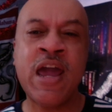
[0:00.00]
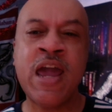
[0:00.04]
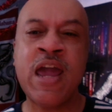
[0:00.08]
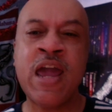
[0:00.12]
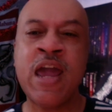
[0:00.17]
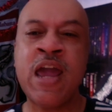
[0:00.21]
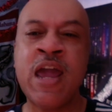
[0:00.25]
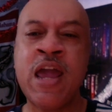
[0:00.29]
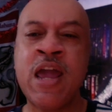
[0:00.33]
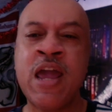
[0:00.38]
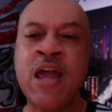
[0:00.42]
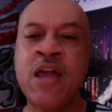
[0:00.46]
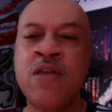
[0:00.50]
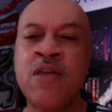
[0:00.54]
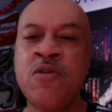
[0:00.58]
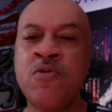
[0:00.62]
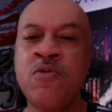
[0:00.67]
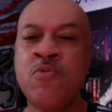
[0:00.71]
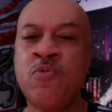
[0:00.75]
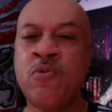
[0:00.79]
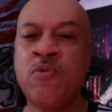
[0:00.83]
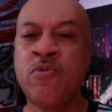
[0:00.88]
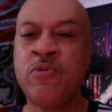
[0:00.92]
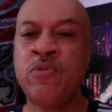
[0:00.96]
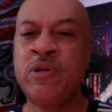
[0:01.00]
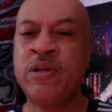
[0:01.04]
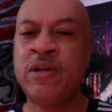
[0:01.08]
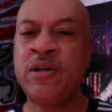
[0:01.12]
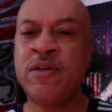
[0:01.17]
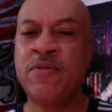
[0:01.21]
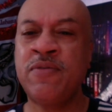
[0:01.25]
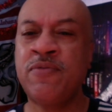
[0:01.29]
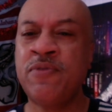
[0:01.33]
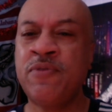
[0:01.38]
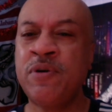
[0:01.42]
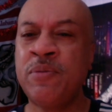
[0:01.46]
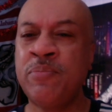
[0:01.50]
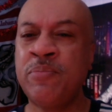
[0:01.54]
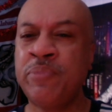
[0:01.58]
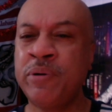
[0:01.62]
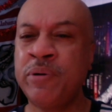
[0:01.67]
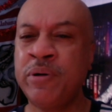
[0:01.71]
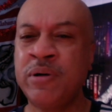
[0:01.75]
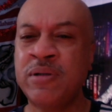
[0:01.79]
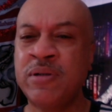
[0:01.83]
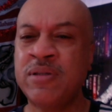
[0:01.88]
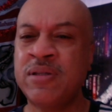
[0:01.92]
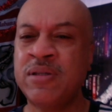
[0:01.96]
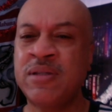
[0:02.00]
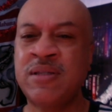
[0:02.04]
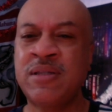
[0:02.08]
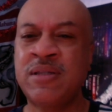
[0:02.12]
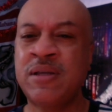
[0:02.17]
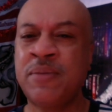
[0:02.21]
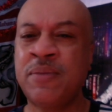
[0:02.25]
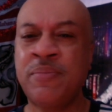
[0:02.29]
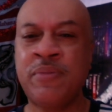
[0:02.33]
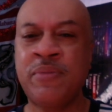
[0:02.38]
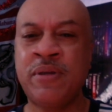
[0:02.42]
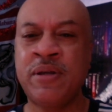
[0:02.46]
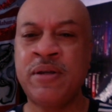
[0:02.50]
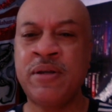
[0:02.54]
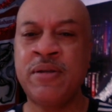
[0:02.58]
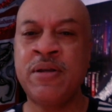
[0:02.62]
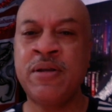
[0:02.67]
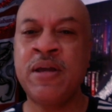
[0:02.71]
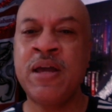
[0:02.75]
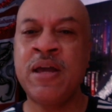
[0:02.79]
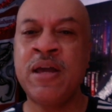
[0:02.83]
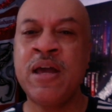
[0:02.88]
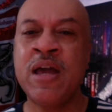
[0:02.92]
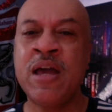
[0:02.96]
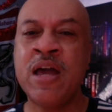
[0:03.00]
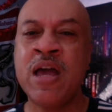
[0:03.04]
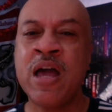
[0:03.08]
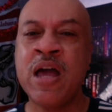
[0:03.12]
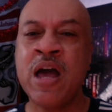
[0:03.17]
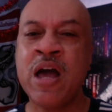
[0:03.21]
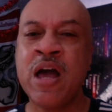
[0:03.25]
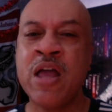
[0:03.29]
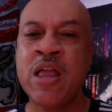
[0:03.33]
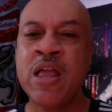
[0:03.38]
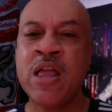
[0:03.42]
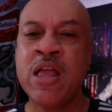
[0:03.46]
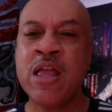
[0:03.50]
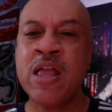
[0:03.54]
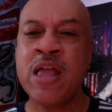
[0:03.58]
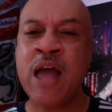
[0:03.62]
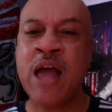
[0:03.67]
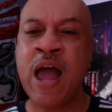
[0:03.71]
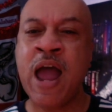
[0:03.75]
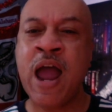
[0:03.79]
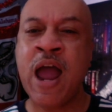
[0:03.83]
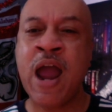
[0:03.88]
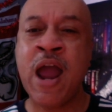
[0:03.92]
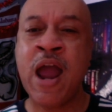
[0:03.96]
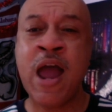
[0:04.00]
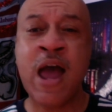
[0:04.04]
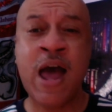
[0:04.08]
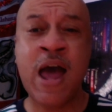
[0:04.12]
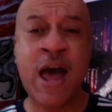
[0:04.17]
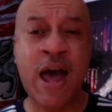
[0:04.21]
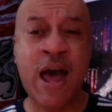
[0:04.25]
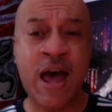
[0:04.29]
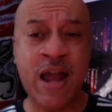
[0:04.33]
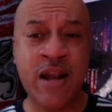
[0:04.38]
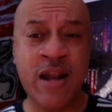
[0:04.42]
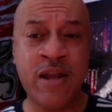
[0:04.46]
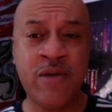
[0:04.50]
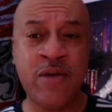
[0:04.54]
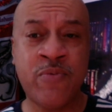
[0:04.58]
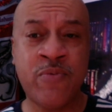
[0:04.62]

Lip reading: and you looking for books or something, I highly